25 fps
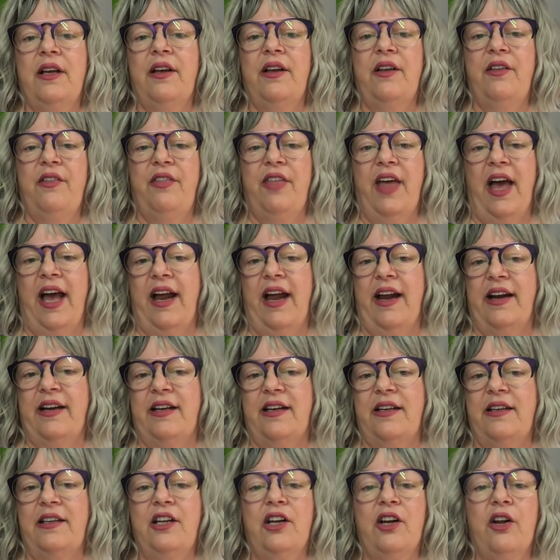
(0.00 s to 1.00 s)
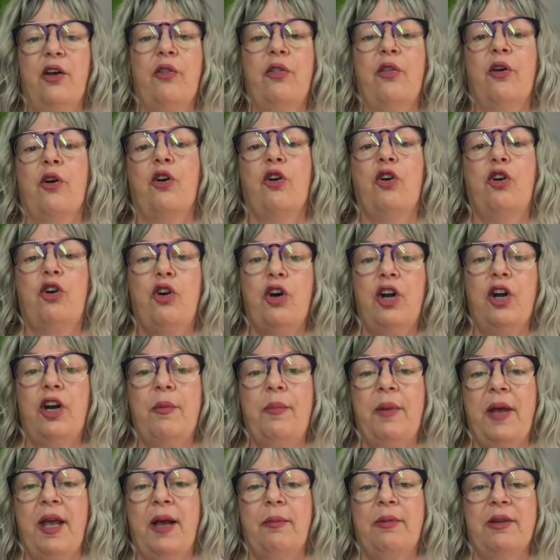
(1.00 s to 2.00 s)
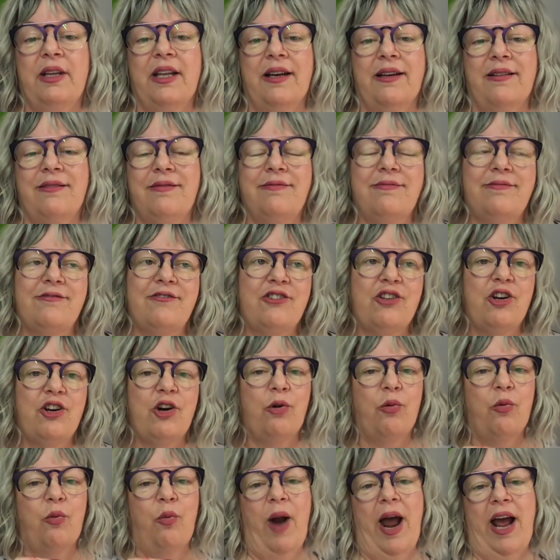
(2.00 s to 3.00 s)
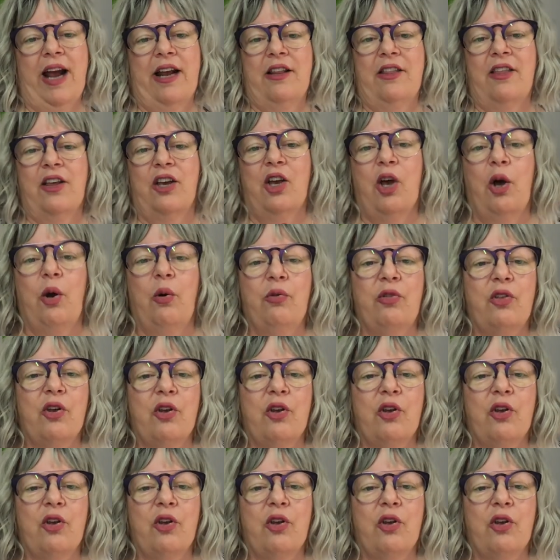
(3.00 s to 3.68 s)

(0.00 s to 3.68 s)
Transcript: that you know they're going to be able to crack the code.